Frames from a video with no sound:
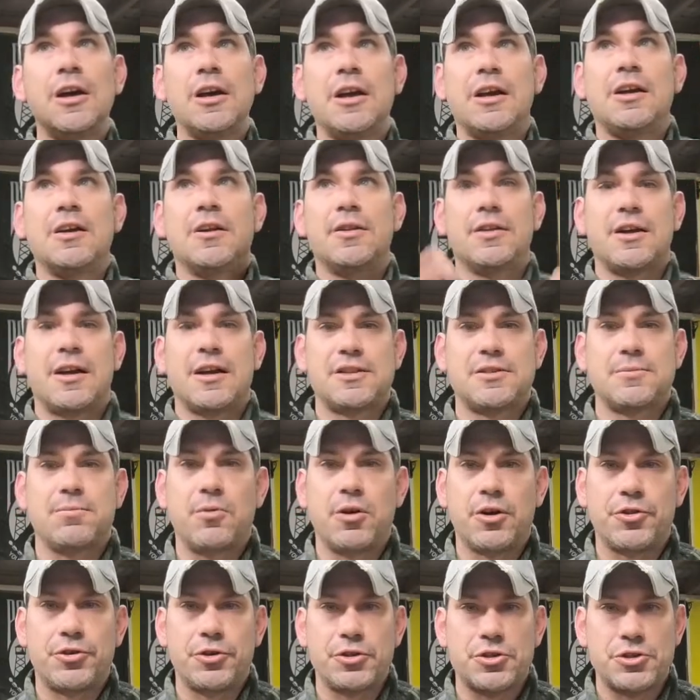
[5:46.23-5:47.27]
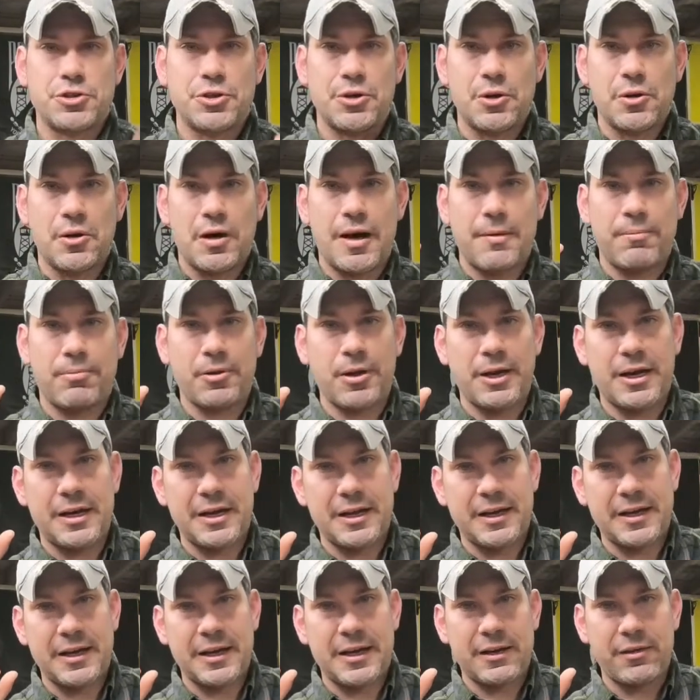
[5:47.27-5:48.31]
Here in the next month or so, I plan to
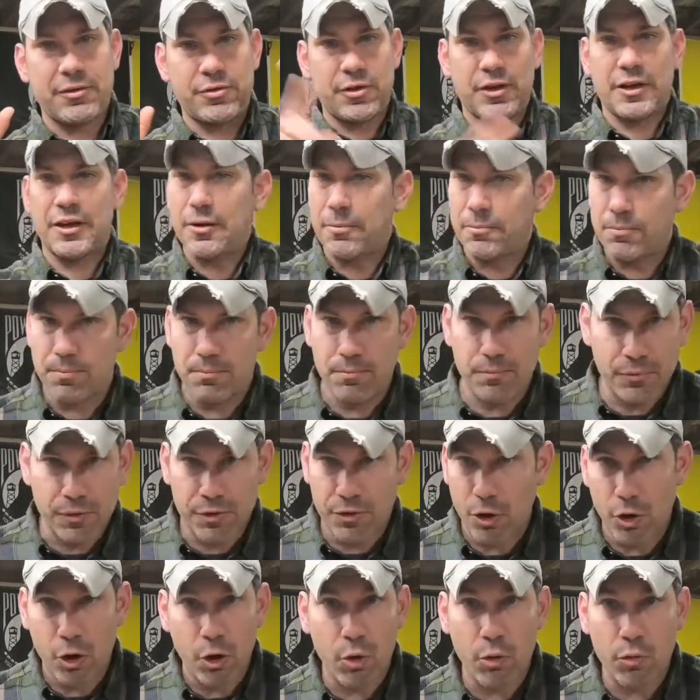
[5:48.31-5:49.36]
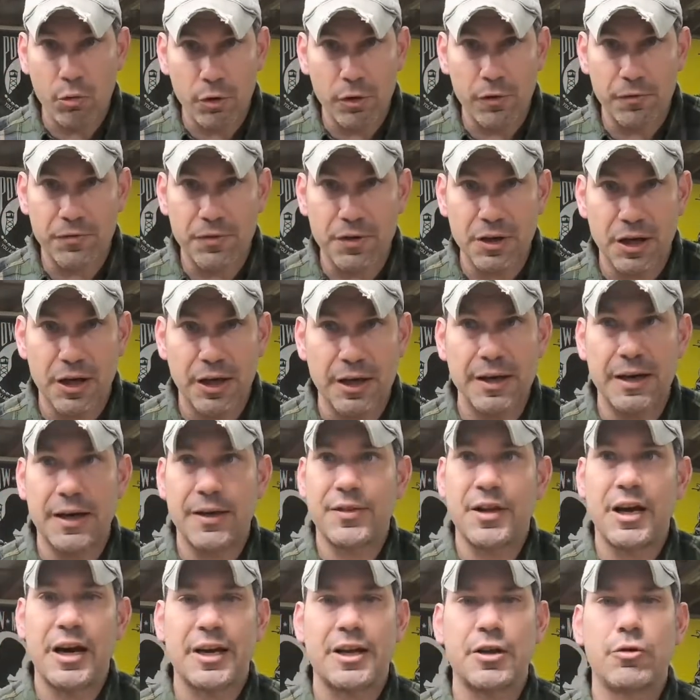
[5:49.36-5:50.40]
get the whole roof done, and
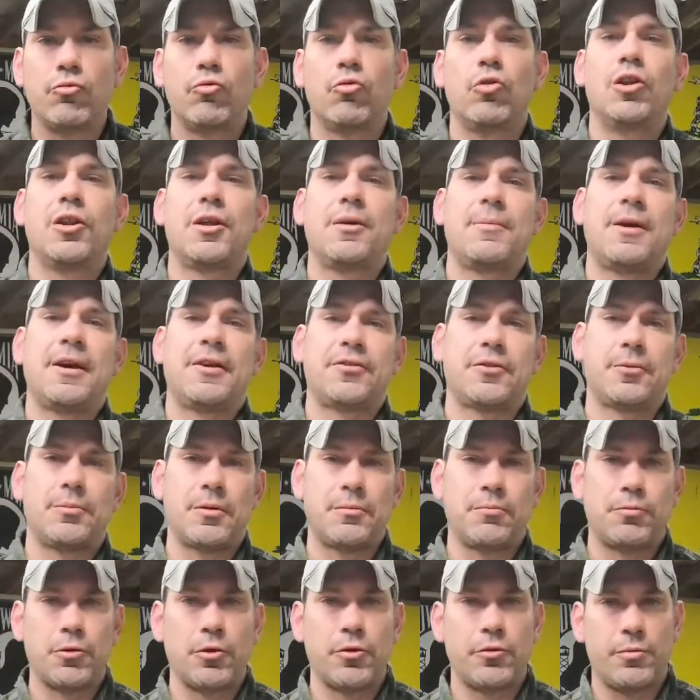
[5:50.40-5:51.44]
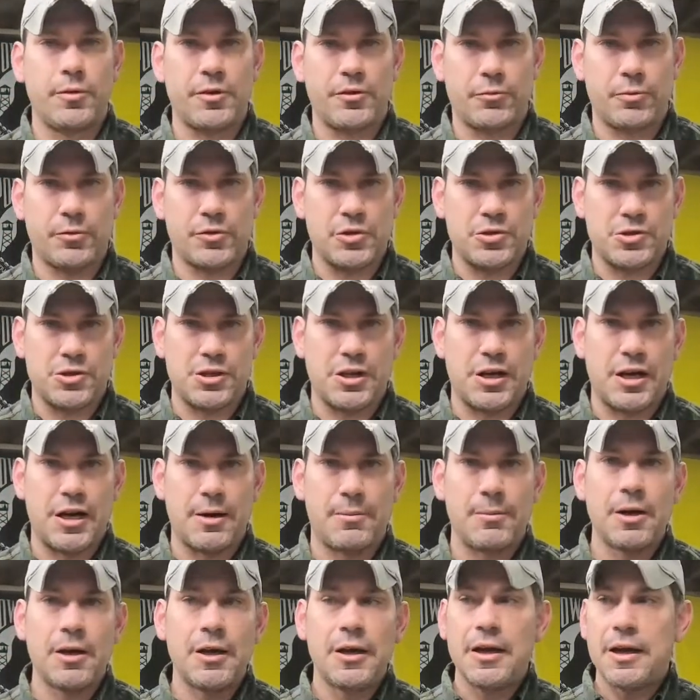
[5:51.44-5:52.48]
then I can really make some improvements with the
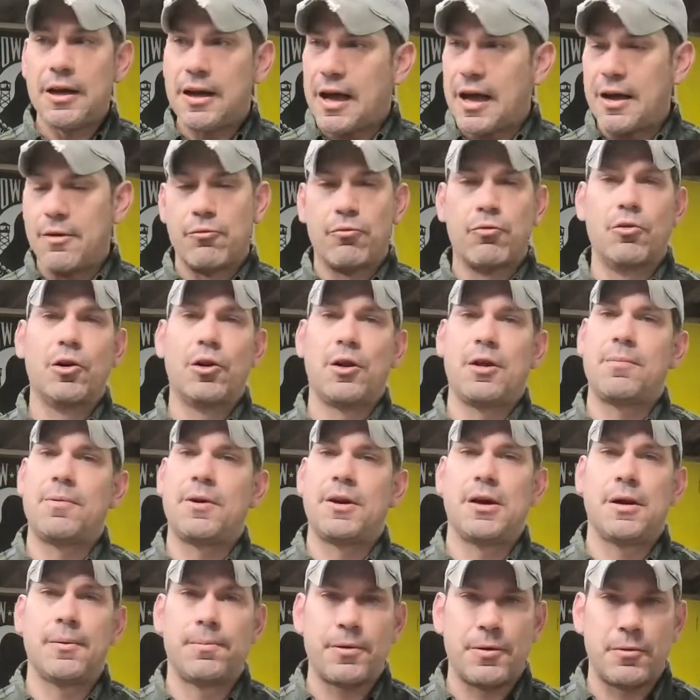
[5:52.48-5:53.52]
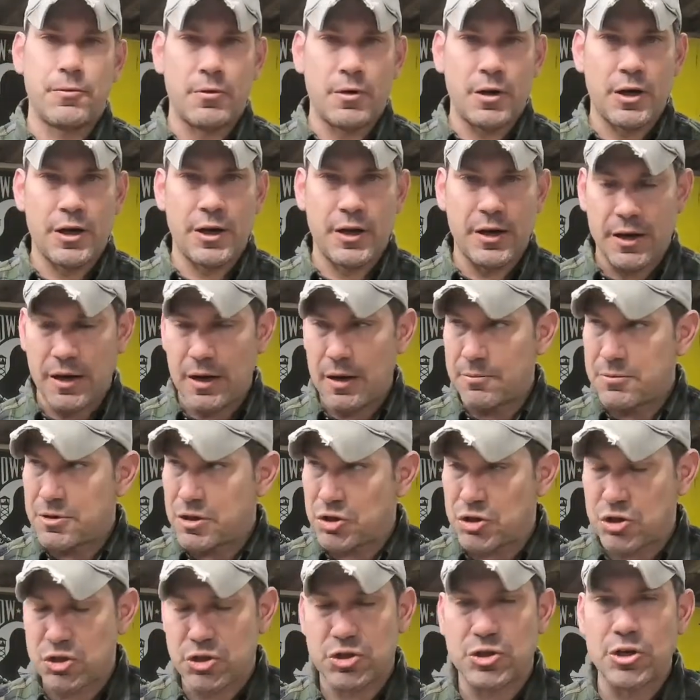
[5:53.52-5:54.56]
shop and really be up and running. And I'm
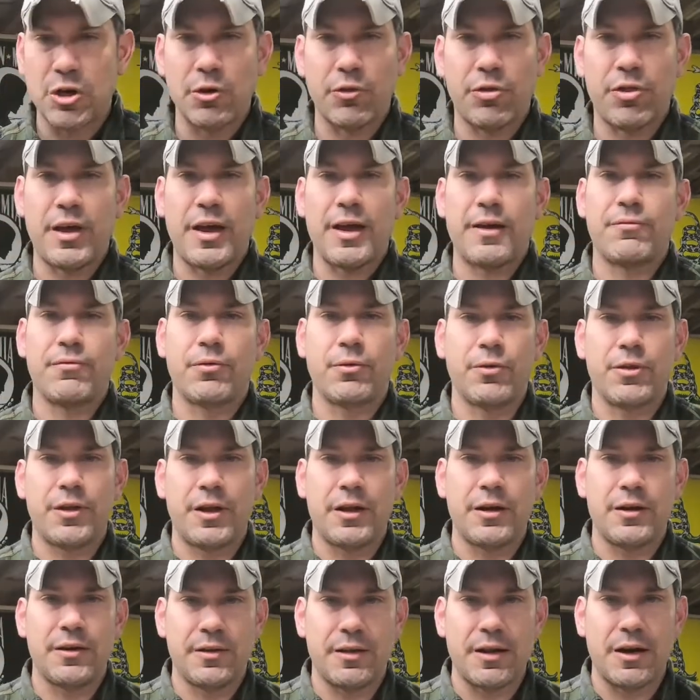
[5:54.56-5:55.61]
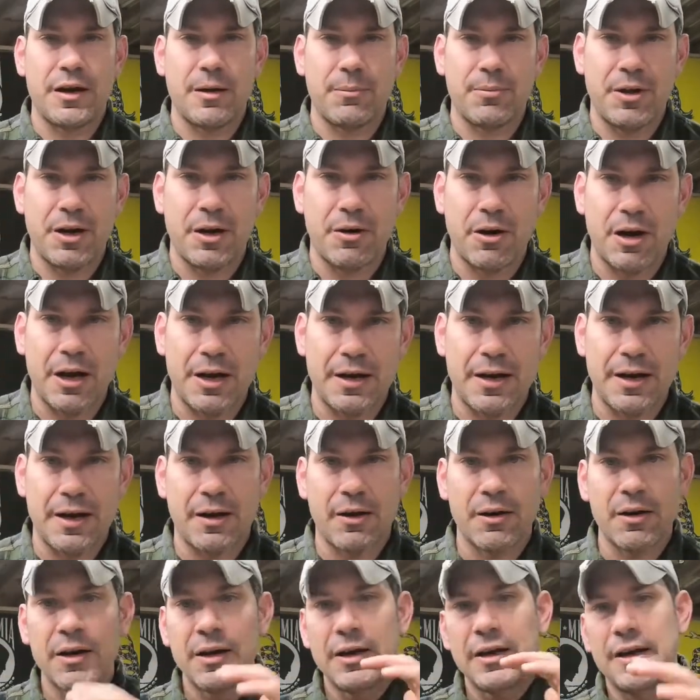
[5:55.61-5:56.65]
just so thankful that I'm there right
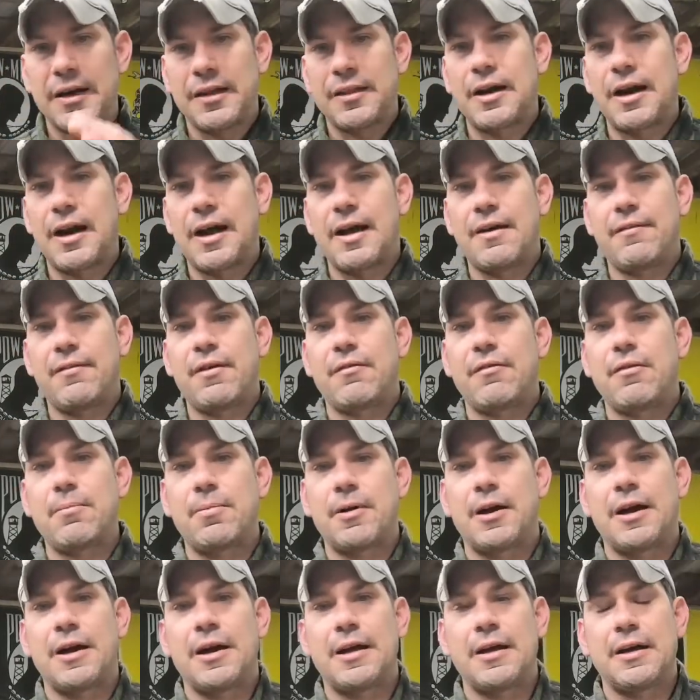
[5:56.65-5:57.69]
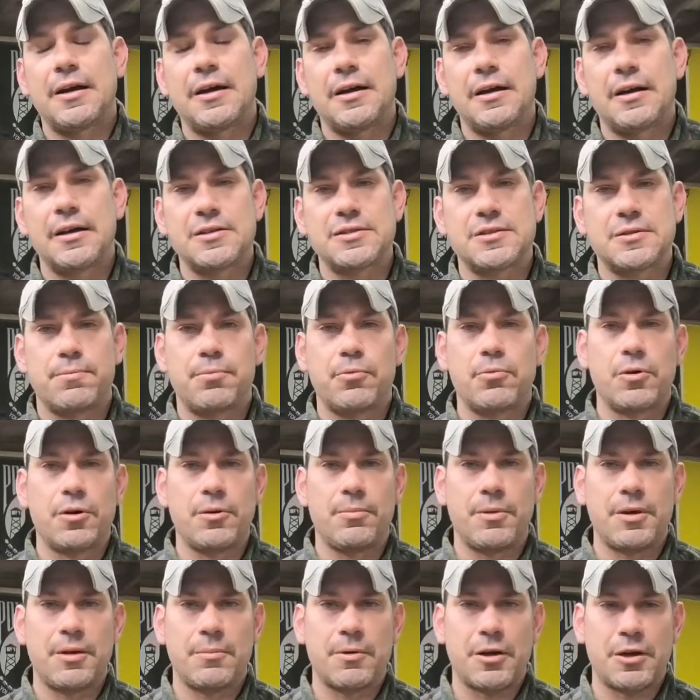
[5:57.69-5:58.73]
now, and that I have everybody
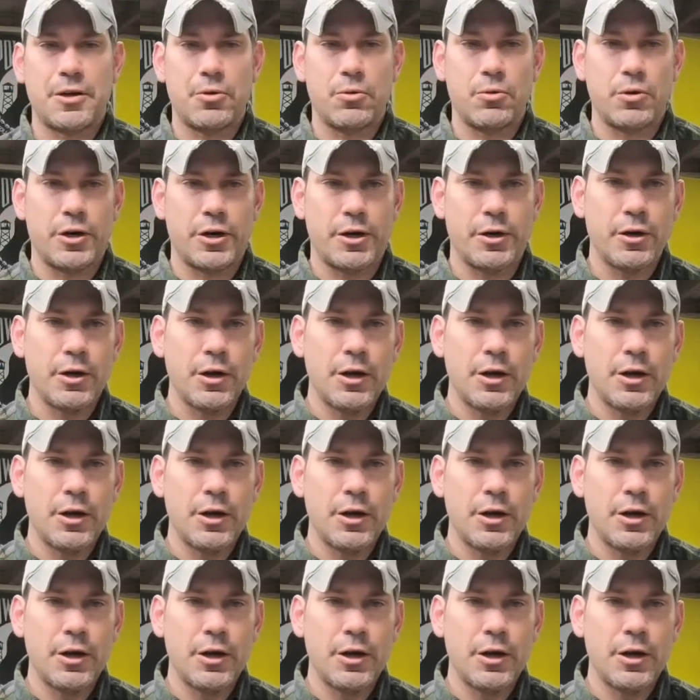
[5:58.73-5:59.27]
supporting me in my corner.